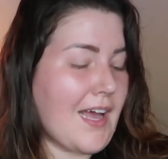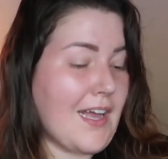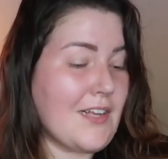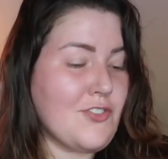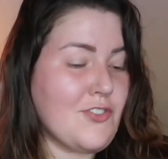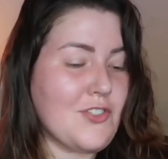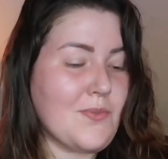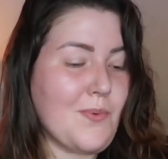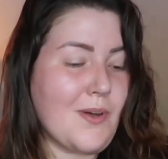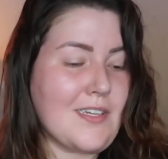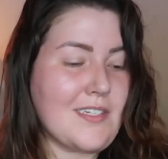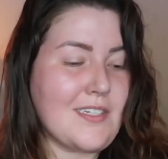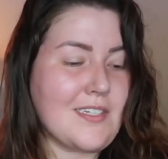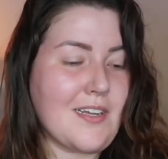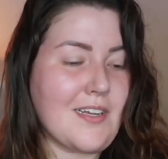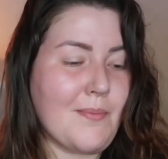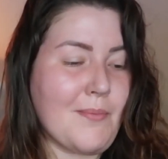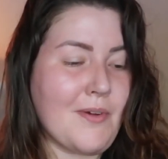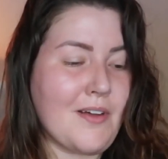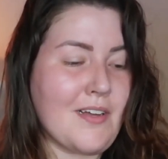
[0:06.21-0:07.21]
just wanted to
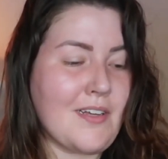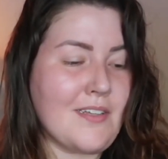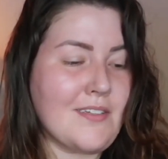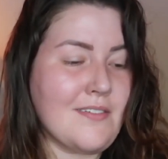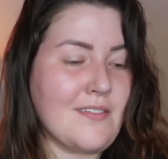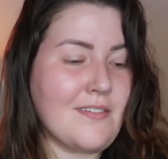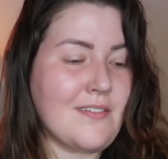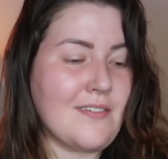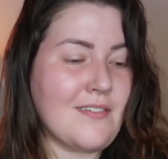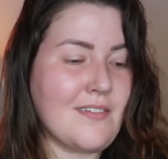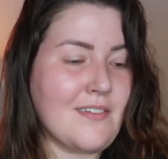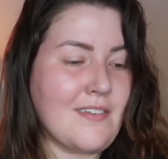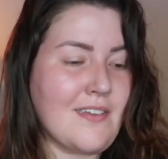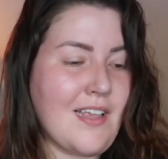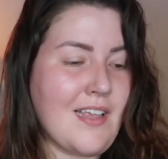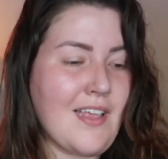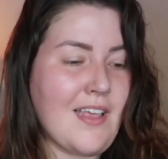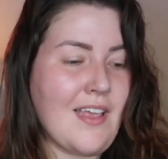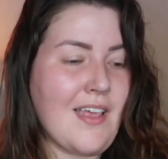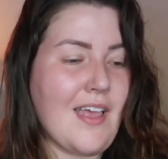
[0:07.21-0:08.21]
come on
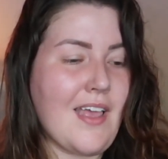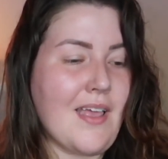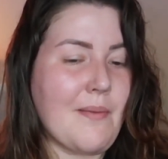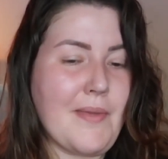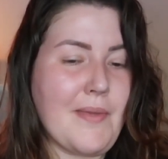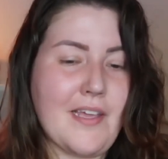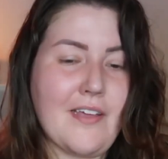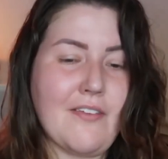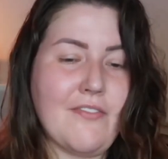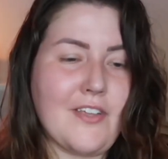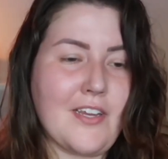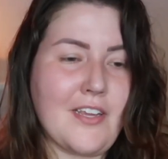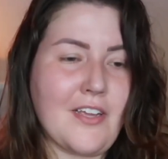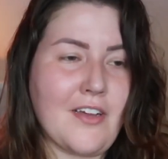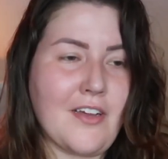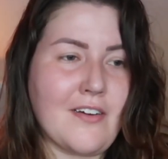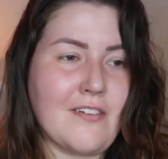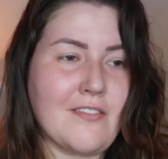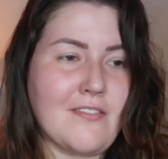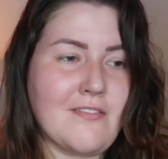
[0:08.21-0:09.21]
and make a
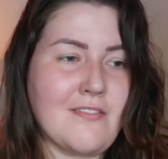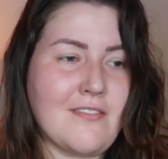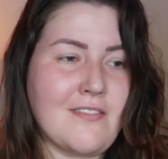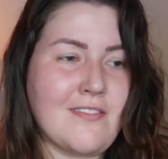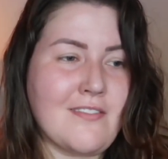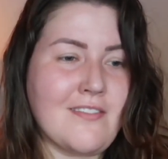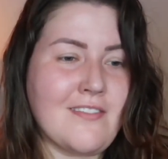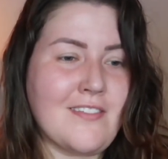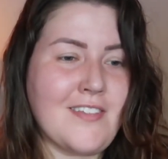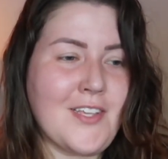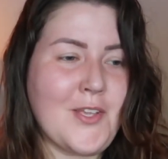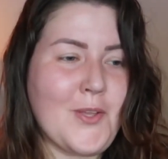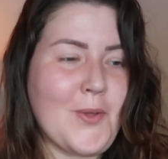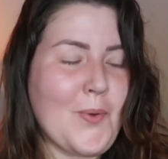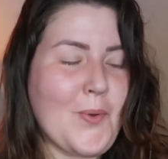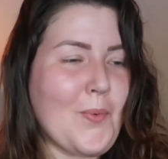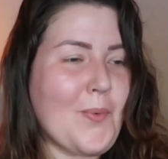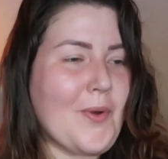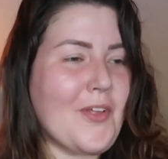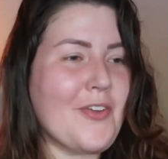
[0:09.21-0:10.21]
video
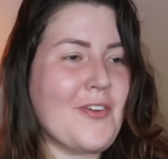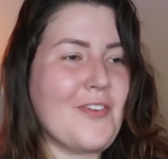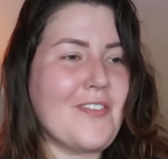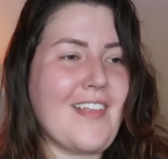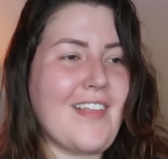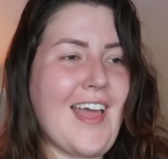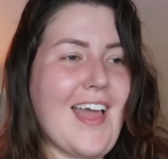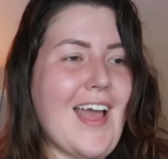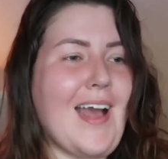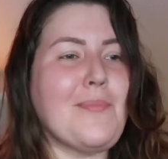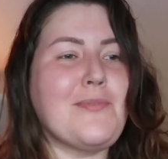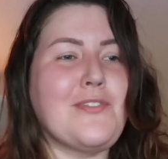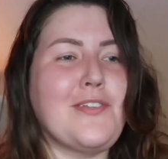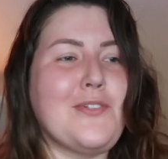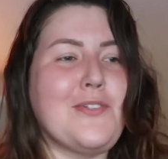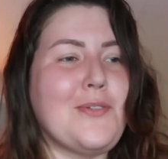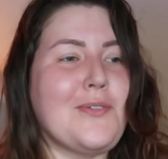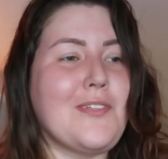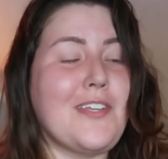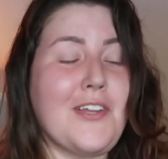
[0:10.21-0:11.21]
where there's
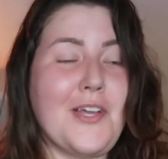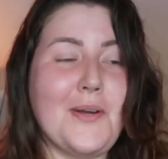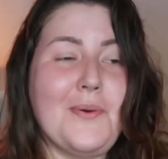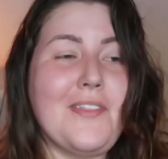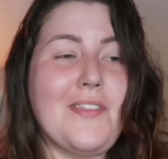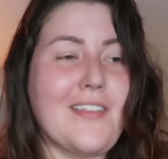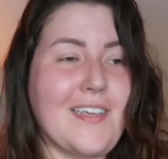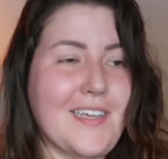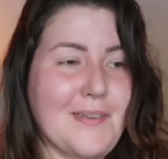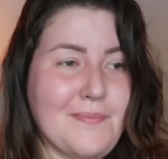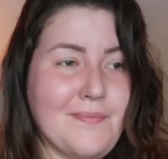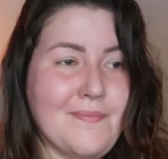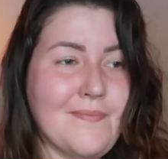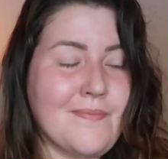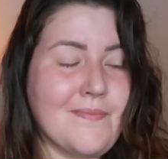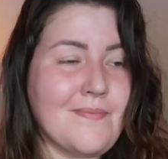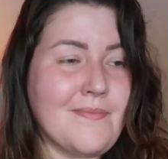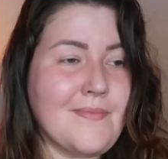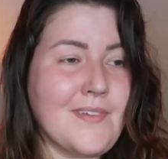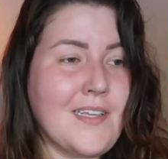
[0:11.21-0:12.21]
absolutely no theme
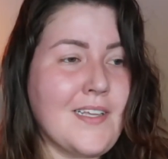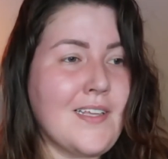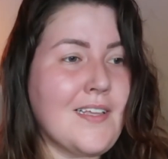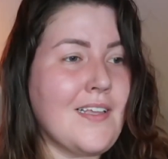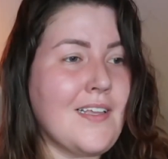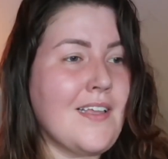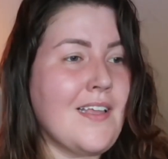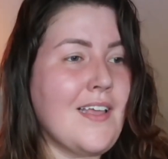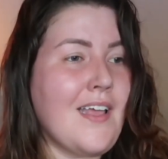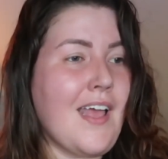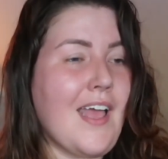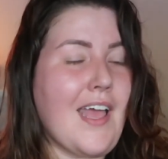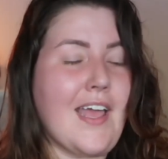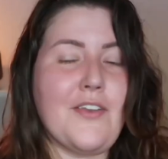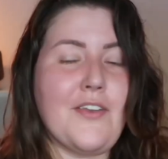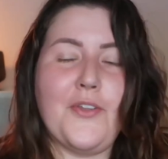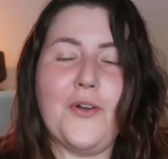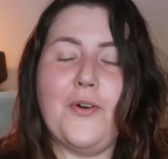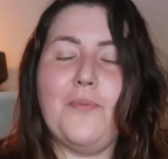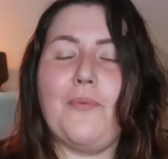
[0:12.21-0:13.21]

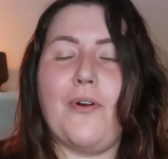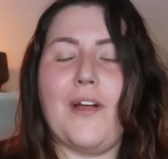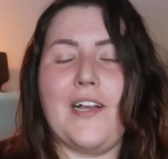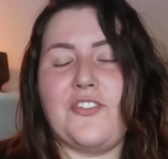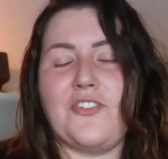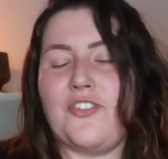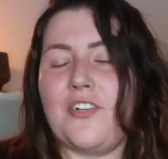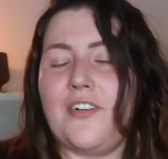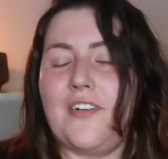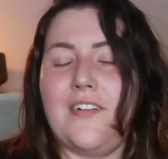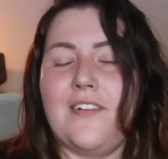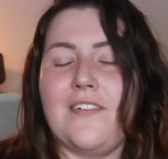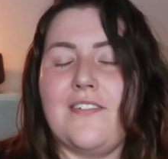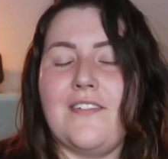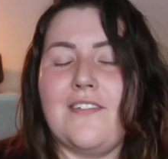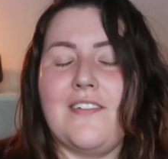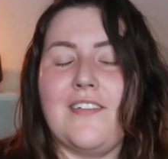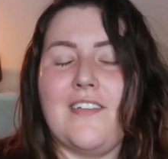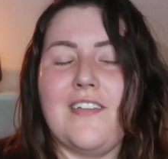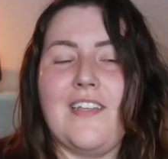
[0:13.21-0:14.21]
and no pressure,
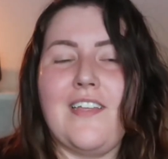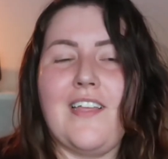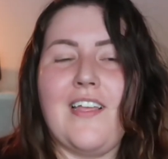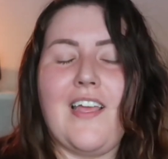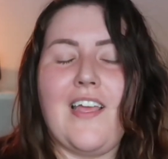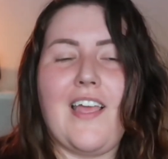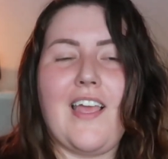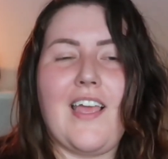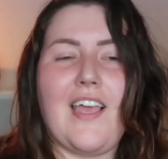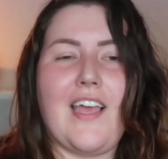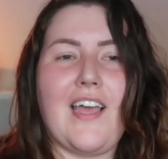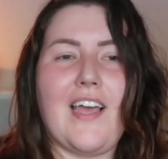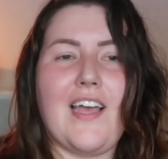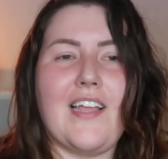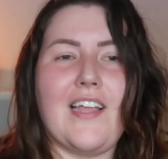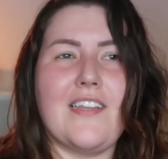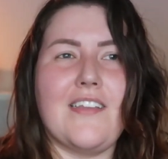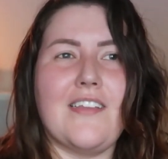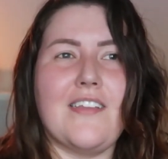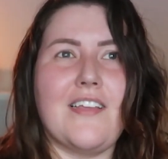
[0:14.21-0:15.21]

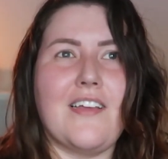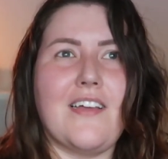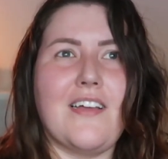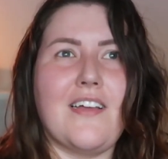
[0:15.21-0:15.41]
and